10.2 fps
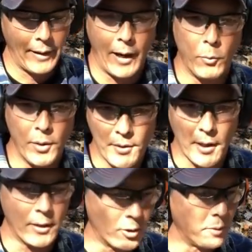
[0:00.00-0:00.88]
I wouldn't
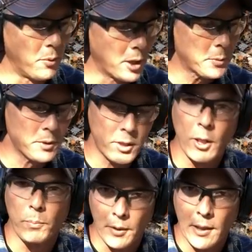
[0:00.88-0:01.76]
say good
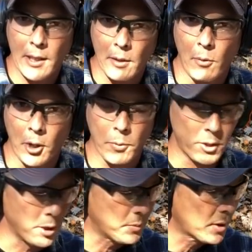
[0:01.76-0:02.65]
marksmanship, but decent
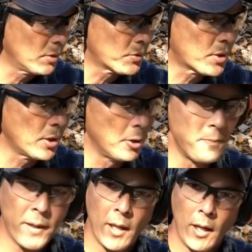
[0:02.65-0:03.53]
marksmanship skills to.